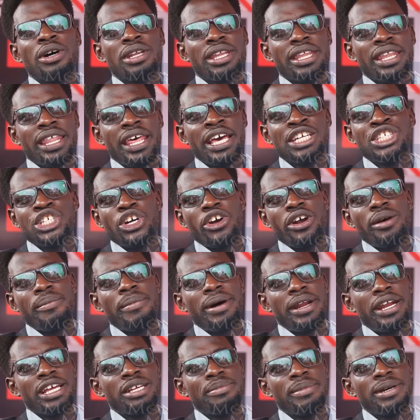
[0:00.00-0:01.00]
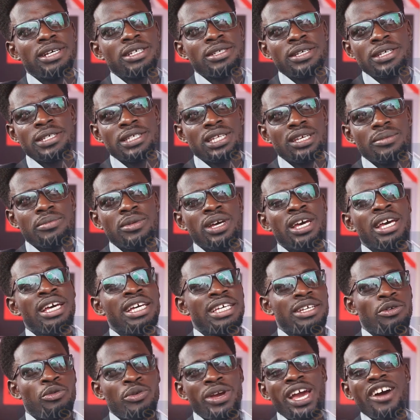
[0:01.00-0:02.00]
about HR management system.
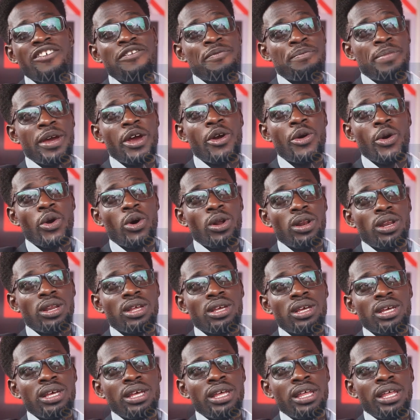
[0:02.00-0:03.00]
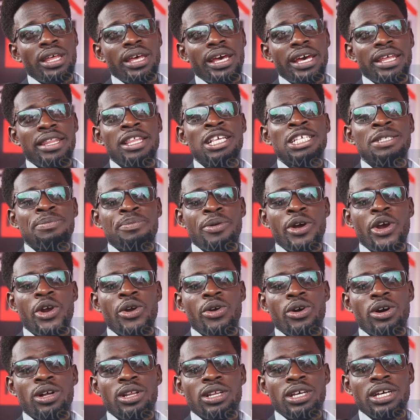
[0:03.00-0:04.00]
We have payroll, and this
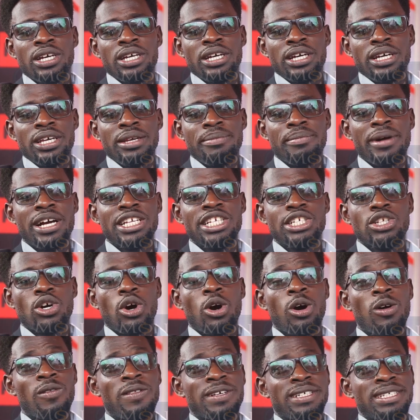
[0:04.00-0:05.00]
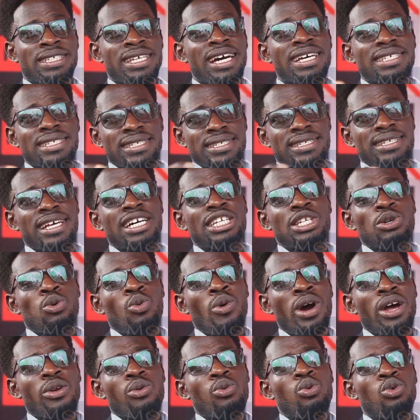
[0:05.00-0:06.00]
payroll, imagine all the tasks that
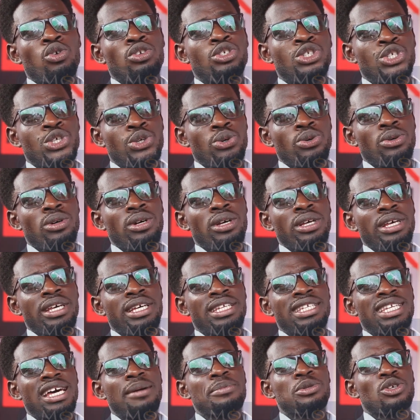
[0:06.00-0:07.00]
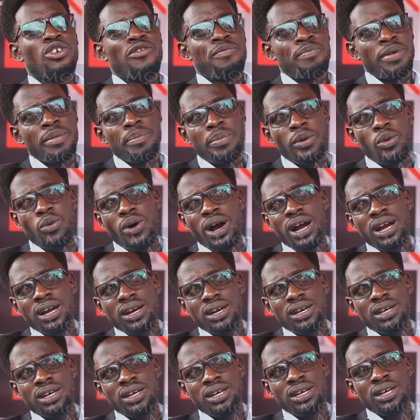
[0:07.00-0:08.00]
one will do in terms of
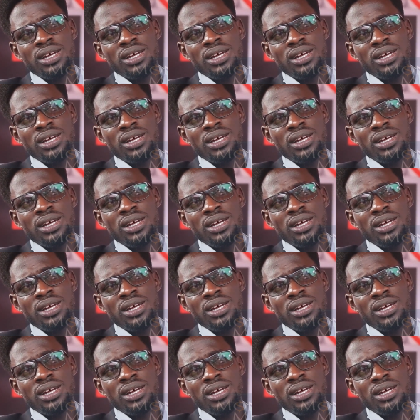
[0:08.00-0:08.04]
paperwork,